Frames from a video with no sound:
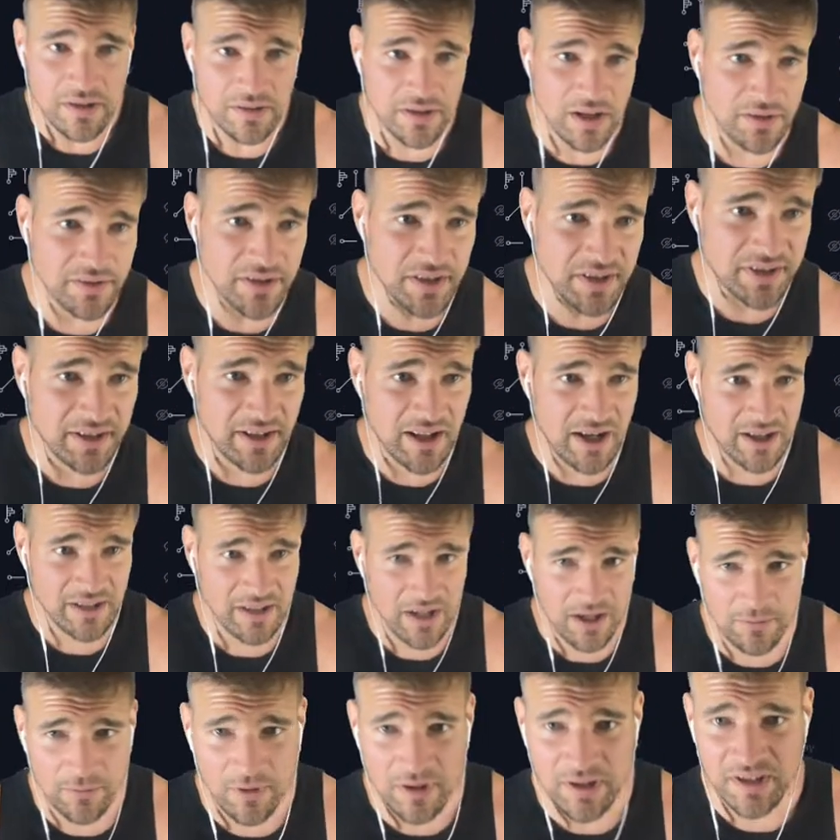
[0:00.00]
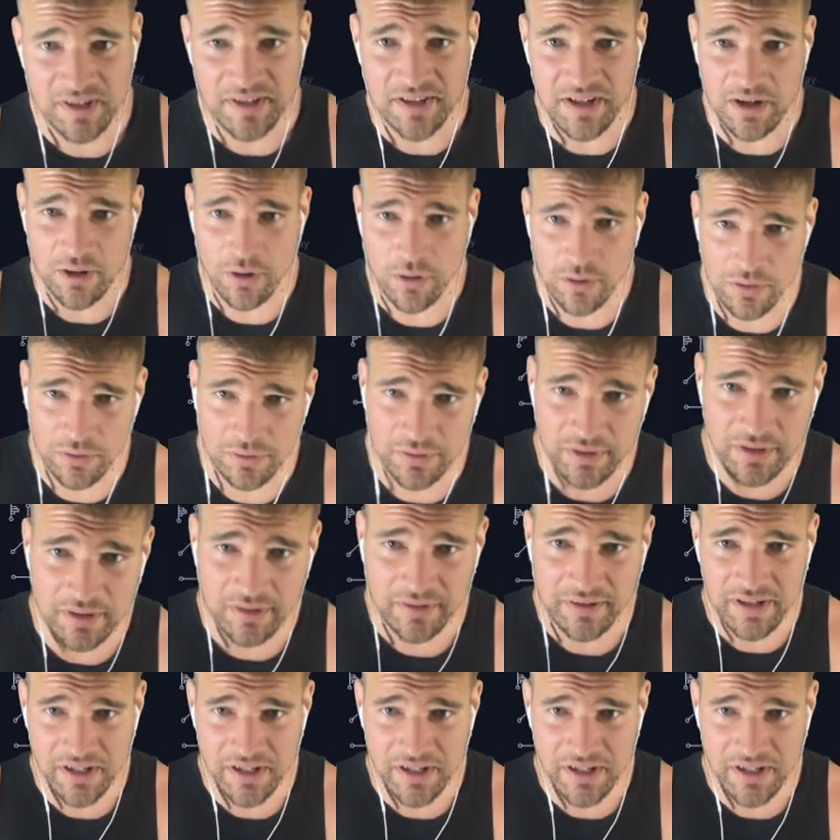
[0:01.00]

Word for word: Now this line I want to see hold.